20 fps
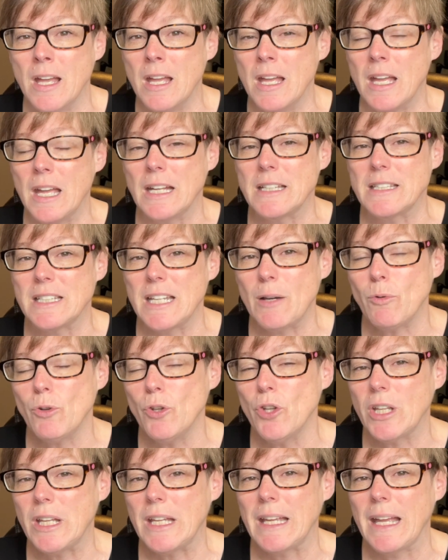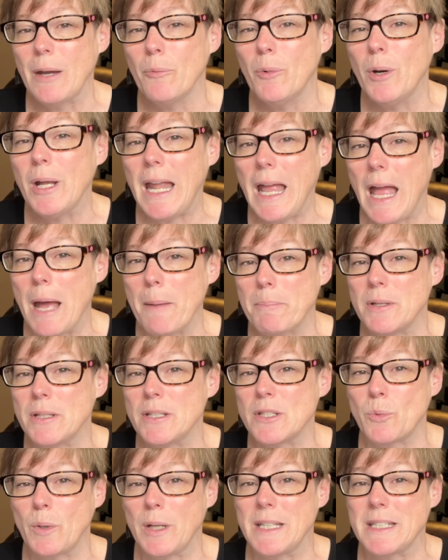And today we're looking at what happens
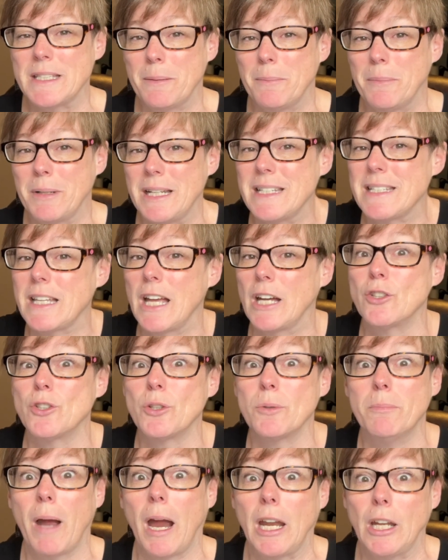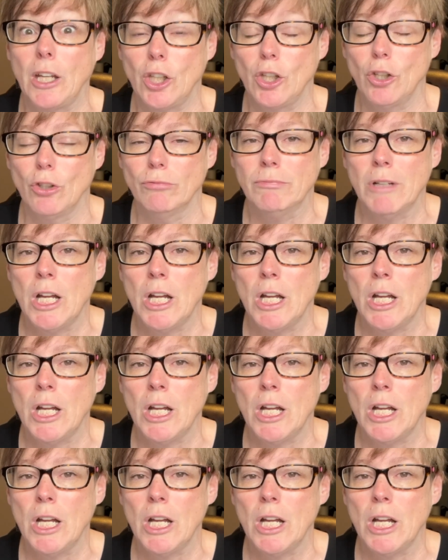when somebody is undermining you,